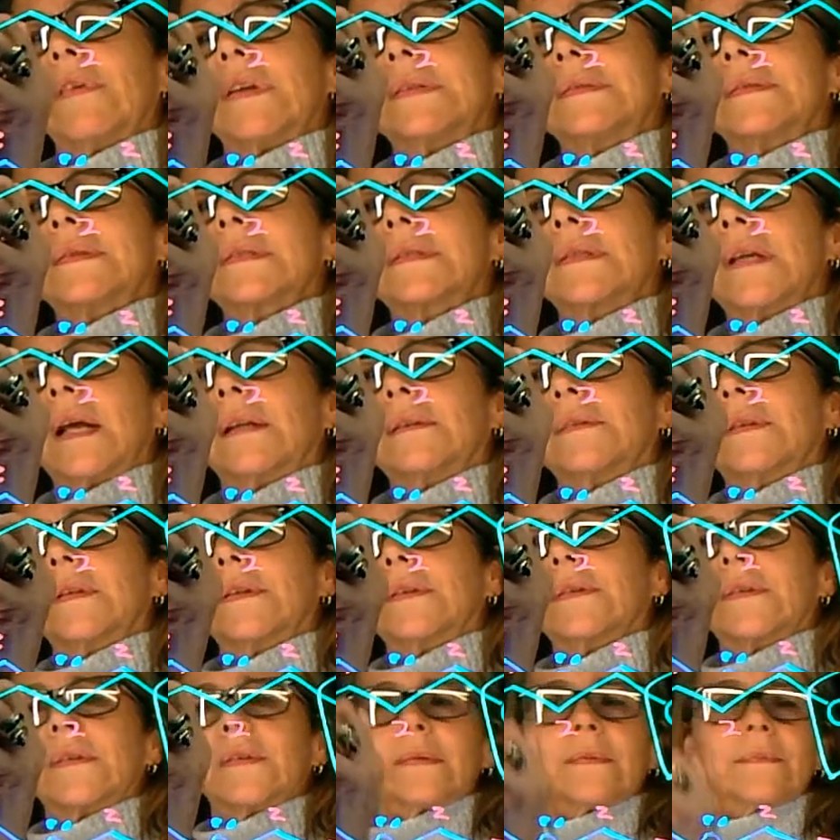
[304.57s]

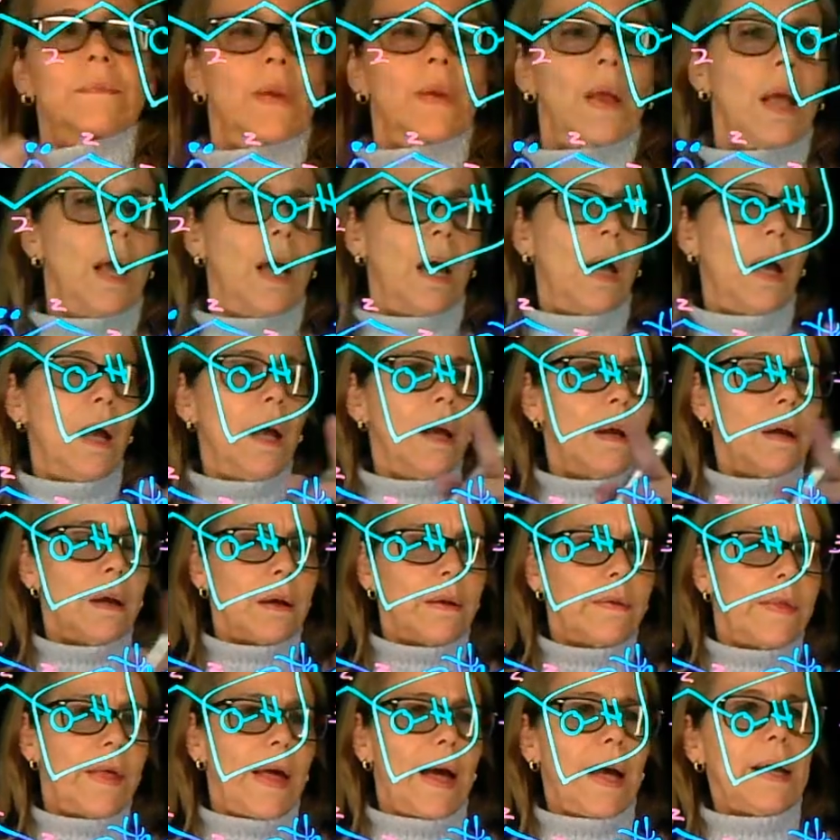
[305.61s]
Celsius.
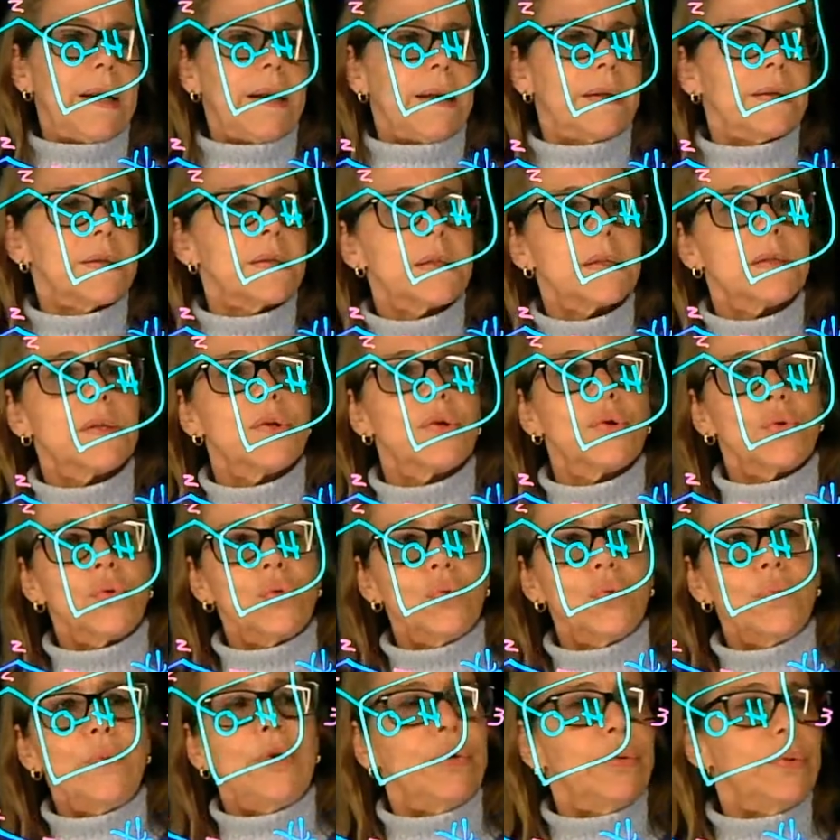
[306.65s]
That is
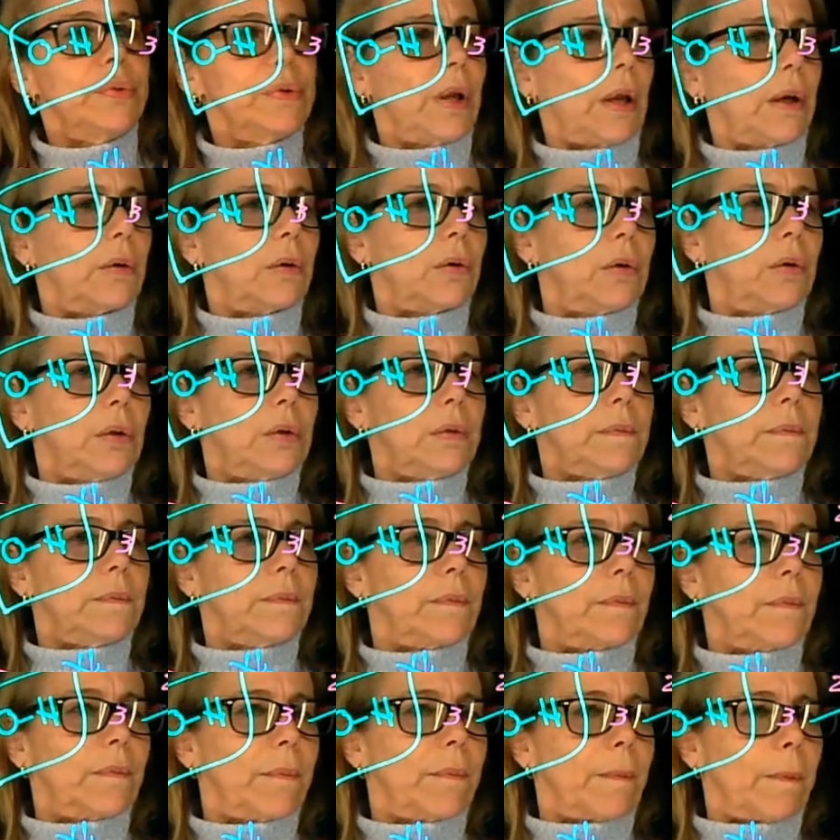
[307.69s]
2-butanol.
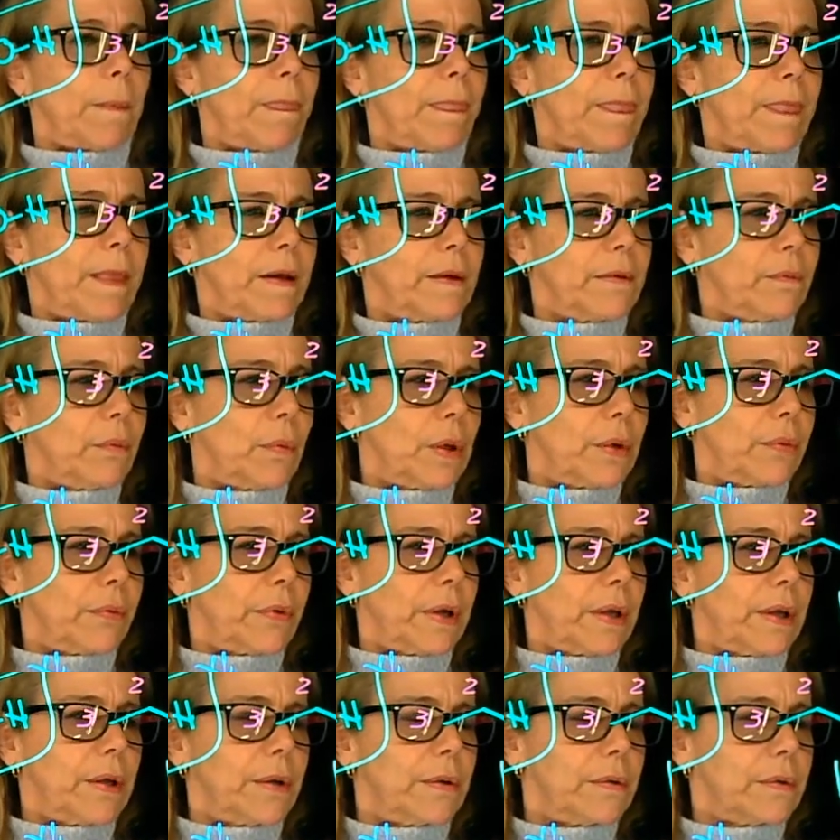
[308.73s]
That's one
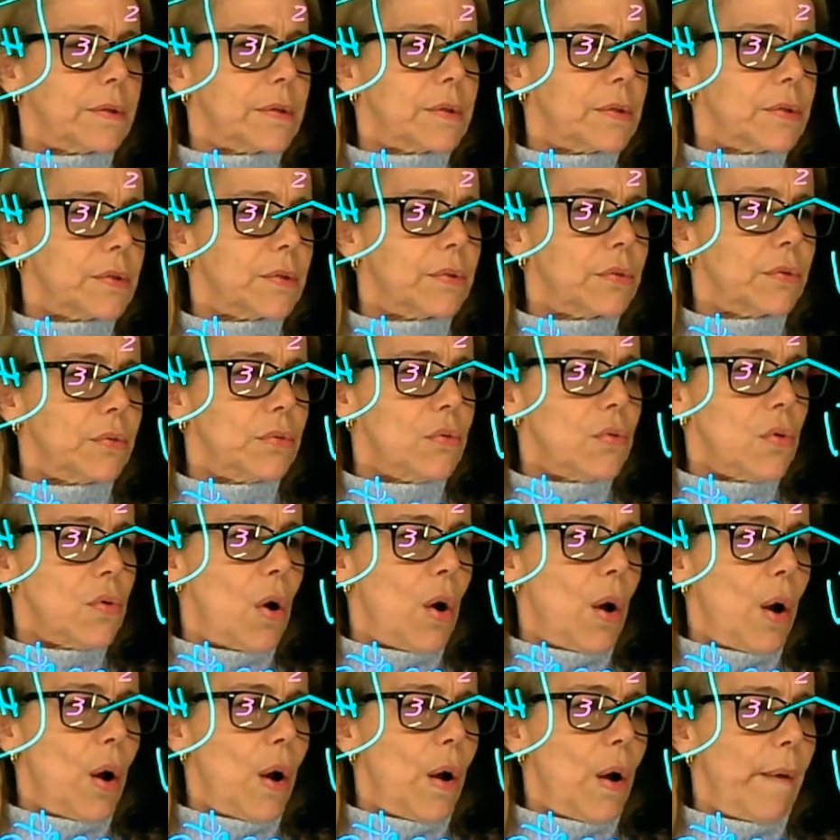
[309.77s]
right here,
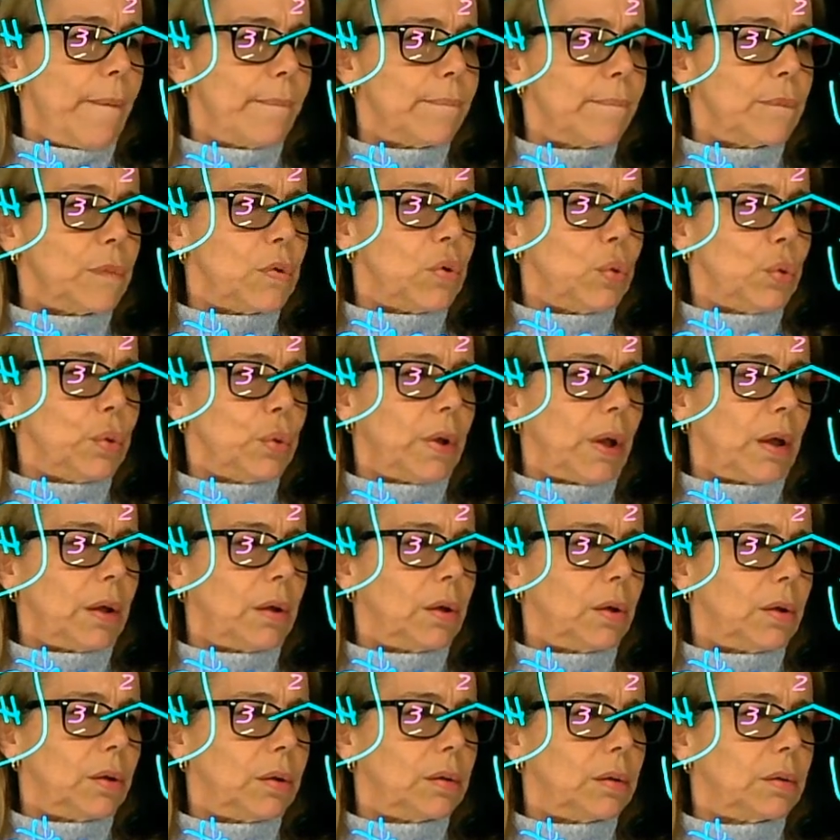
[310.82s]

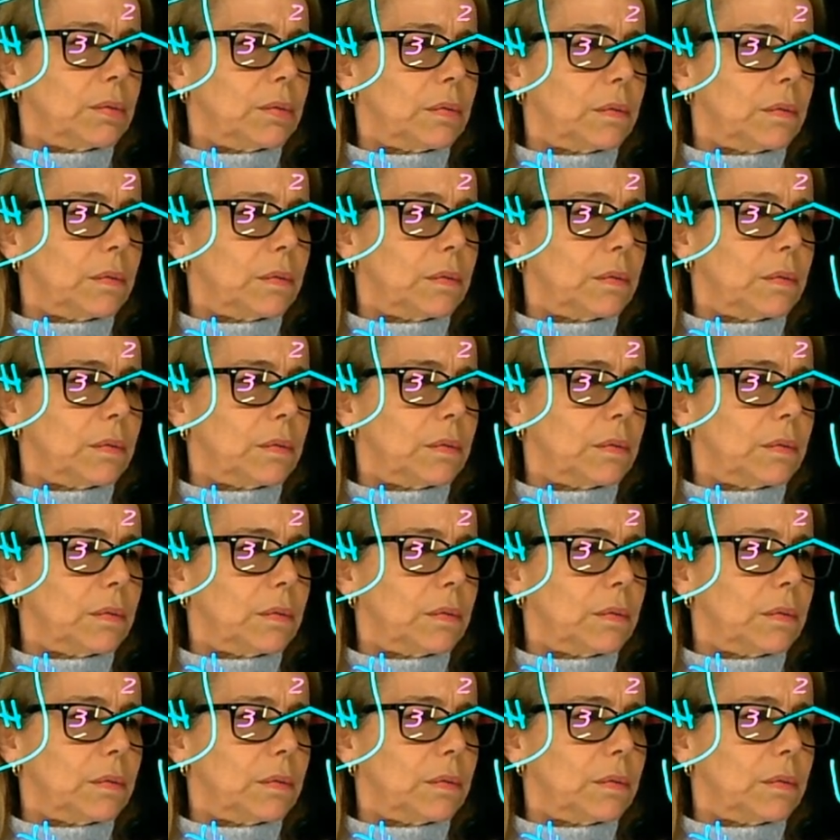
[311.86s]
2-butanol.